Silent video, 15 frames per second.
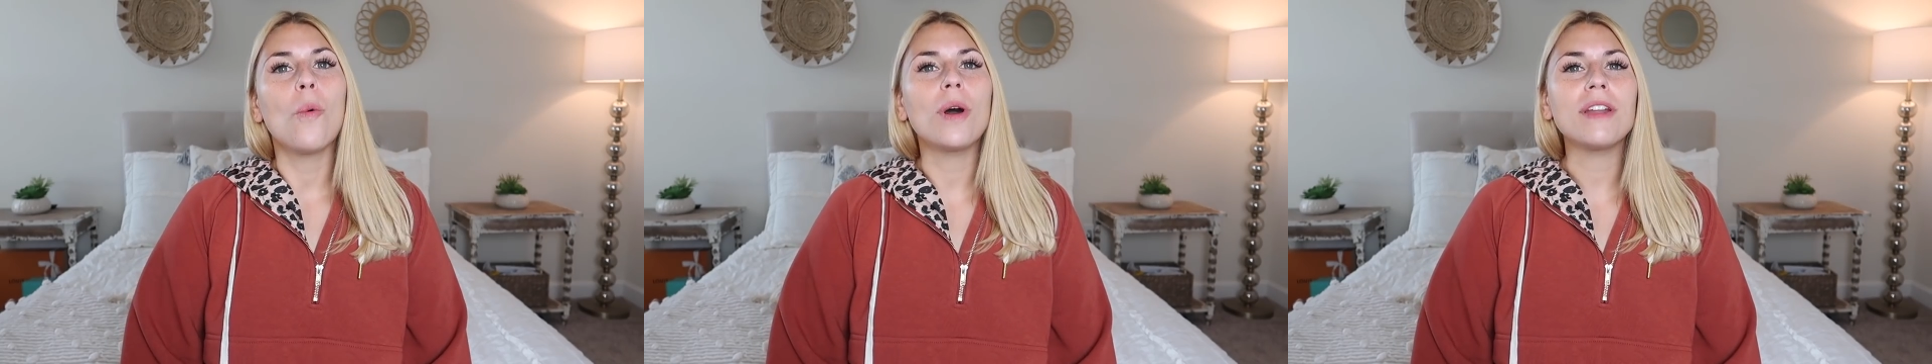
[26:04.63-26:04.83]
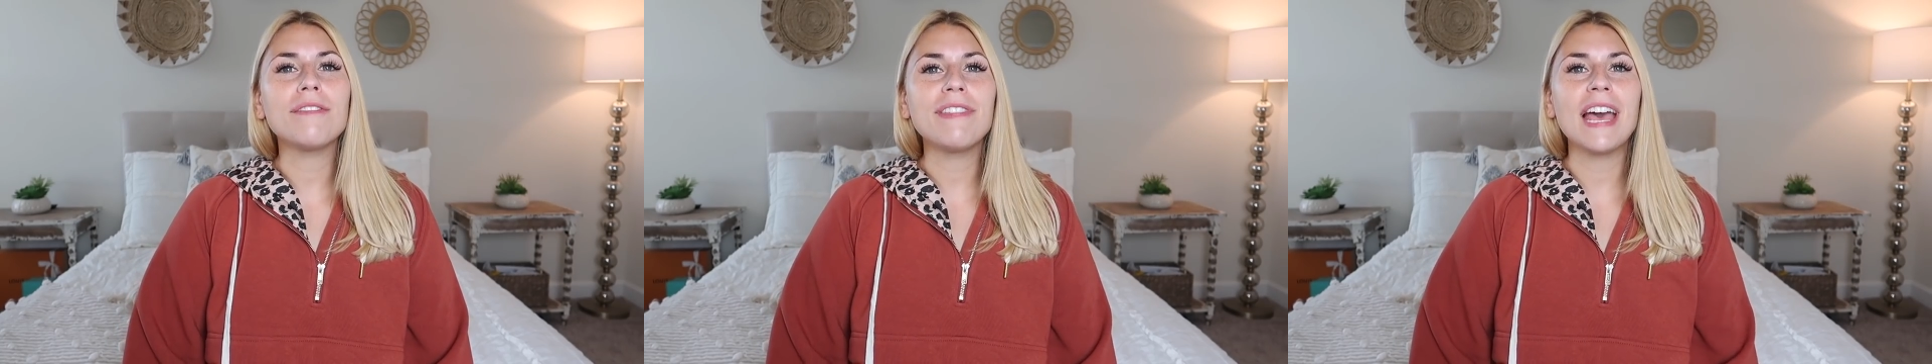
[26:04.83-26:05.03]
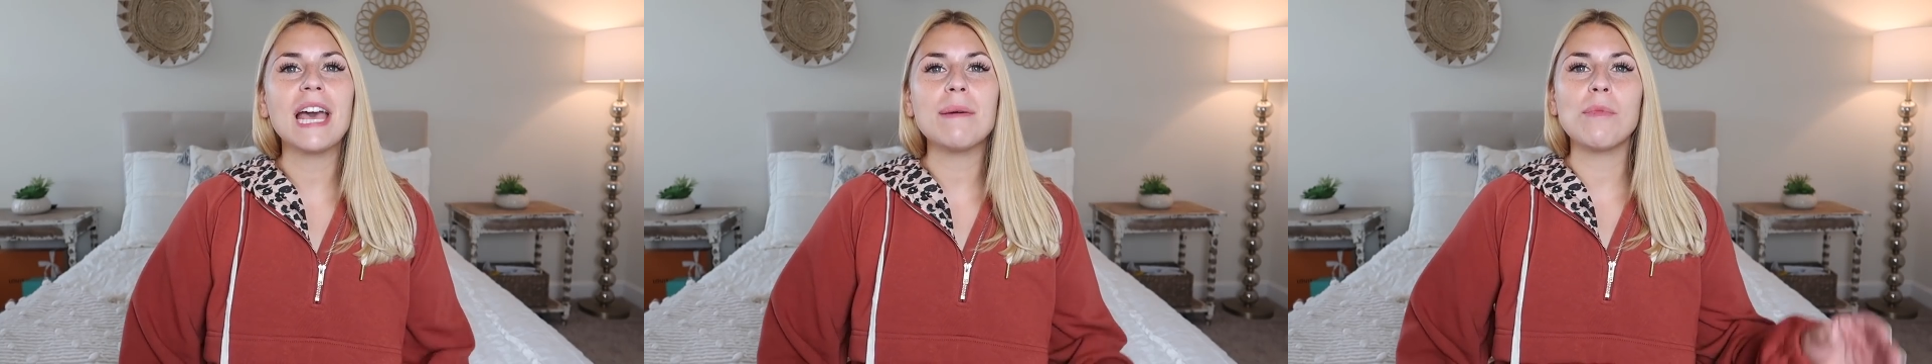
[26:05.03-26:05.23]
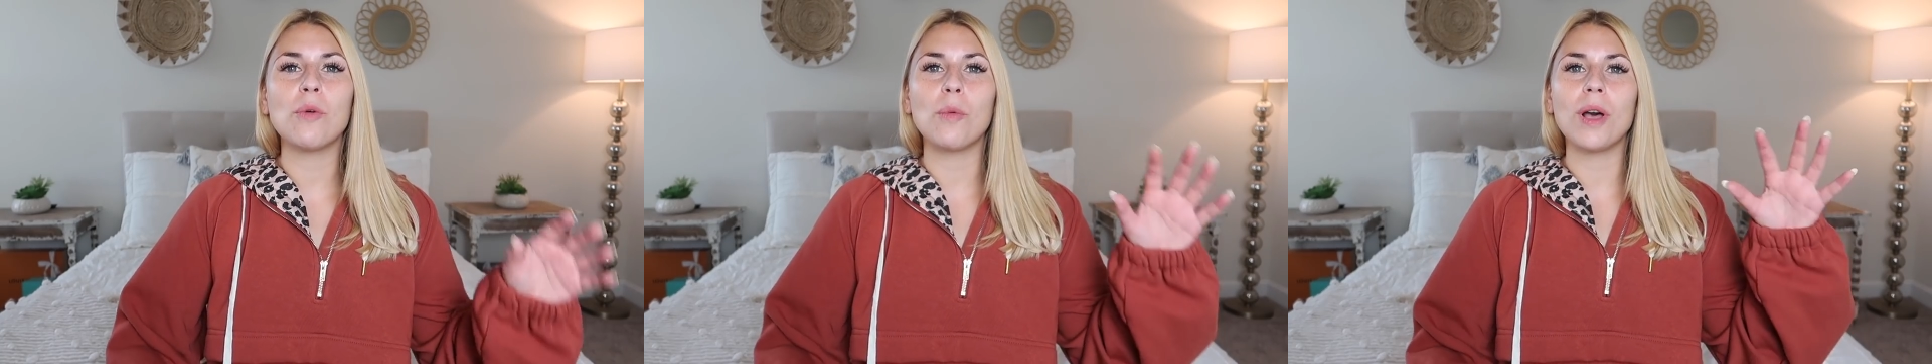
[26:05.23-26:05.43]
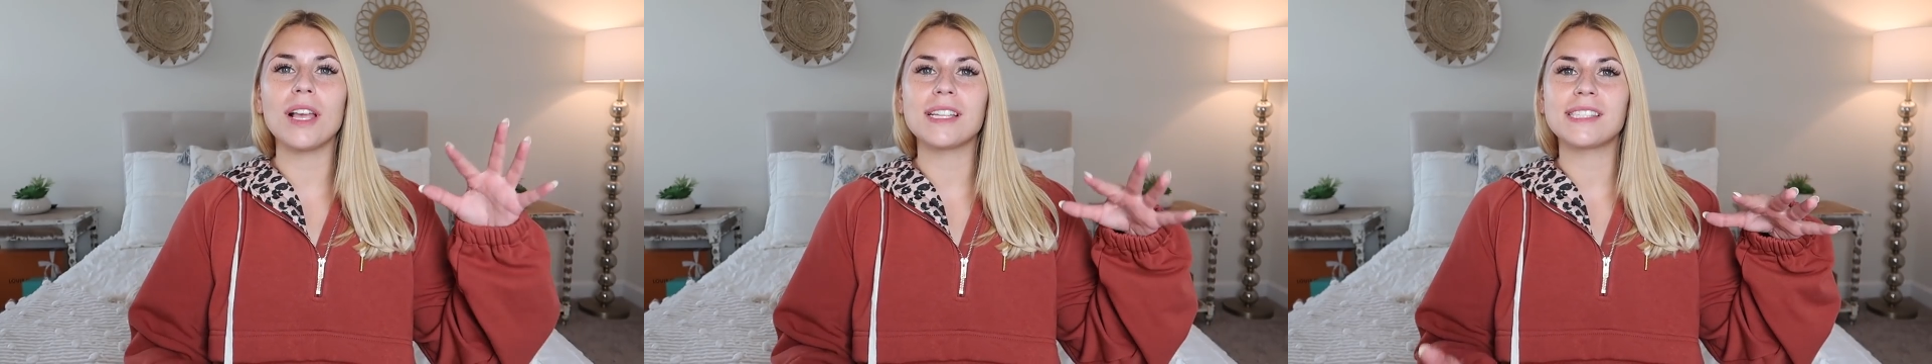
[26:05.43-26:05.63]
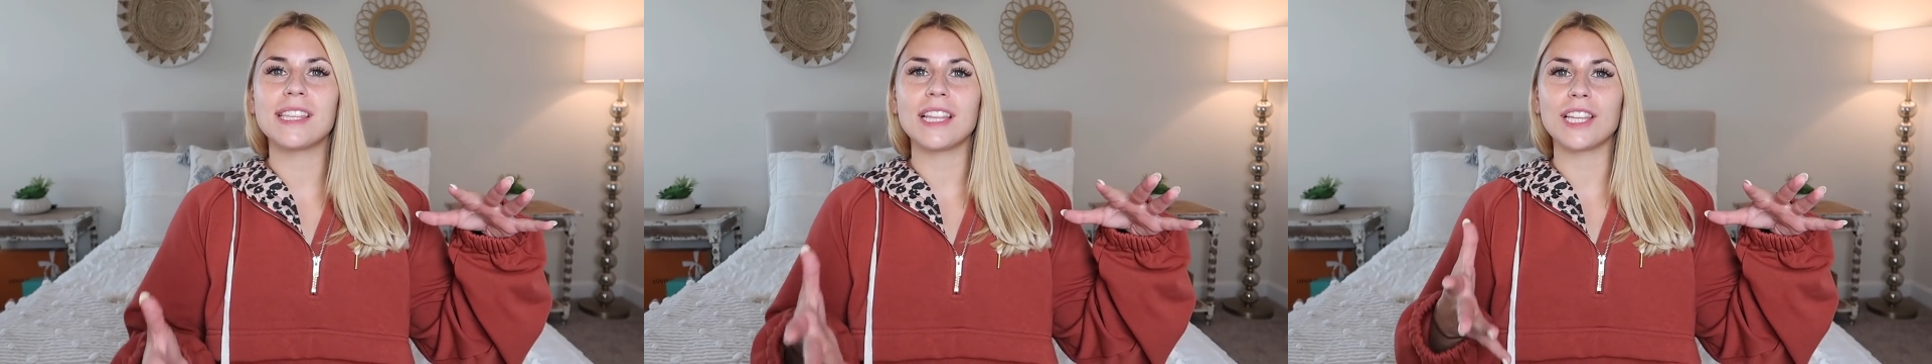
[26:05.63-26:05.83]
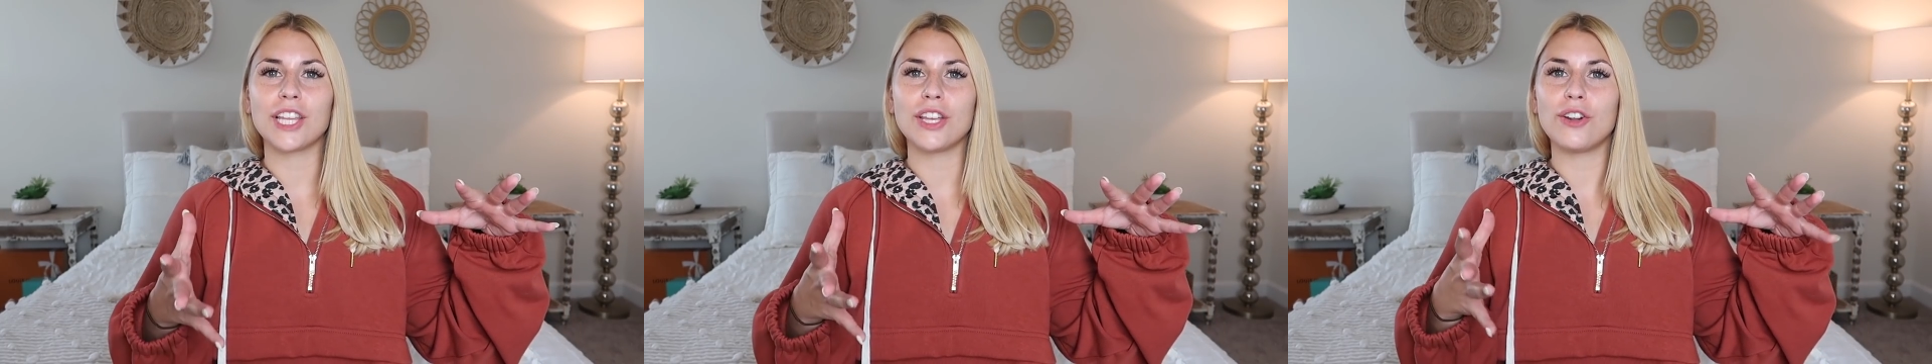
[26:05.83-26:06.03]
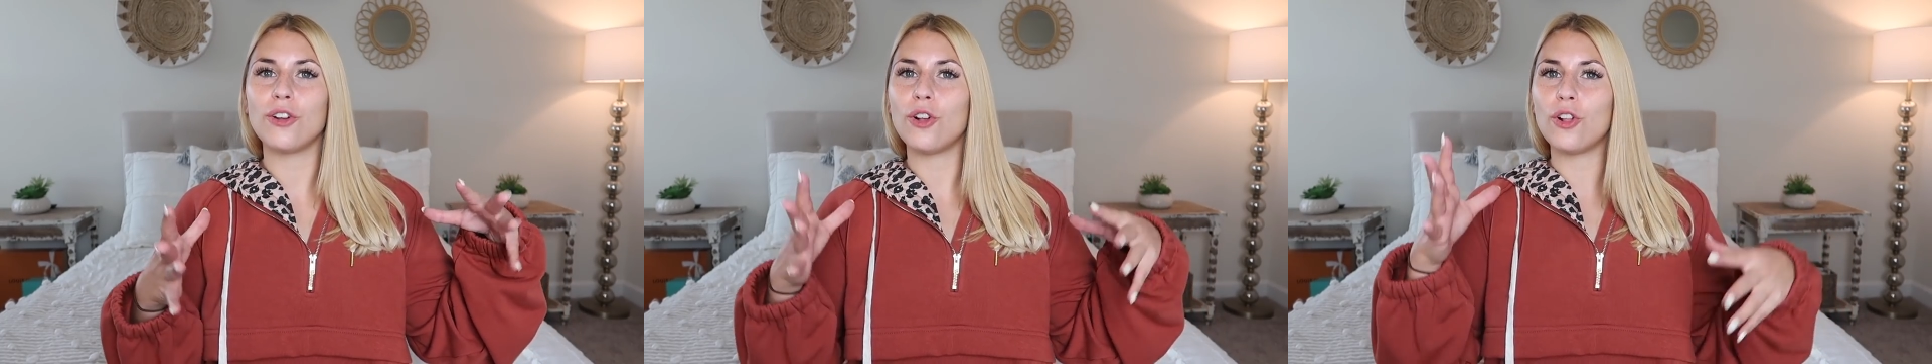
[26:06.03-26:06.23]
One of them was the
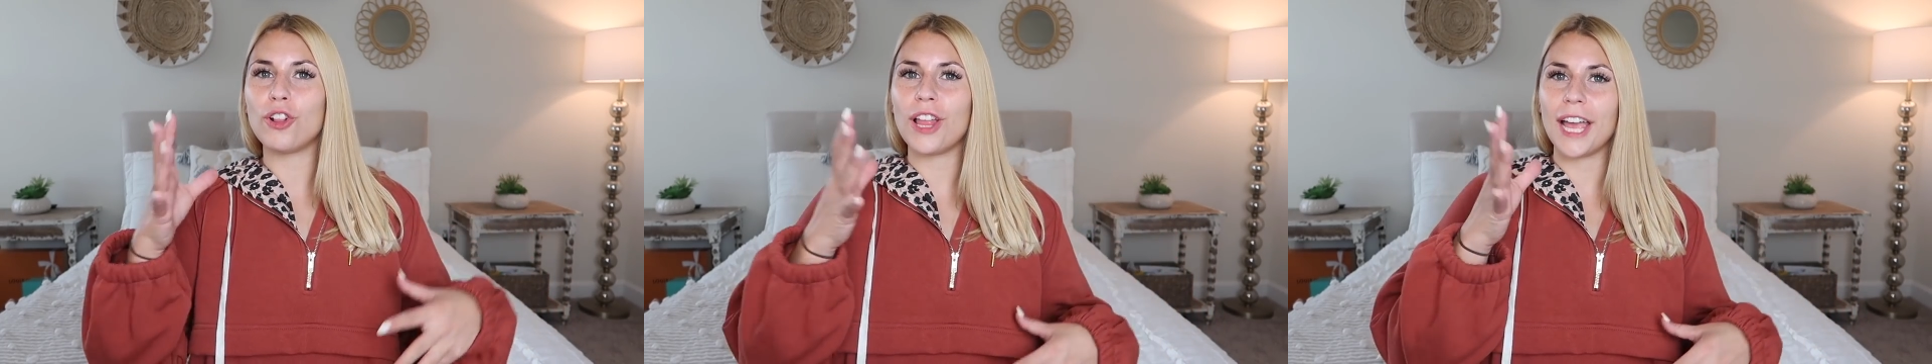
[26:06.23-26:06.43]
little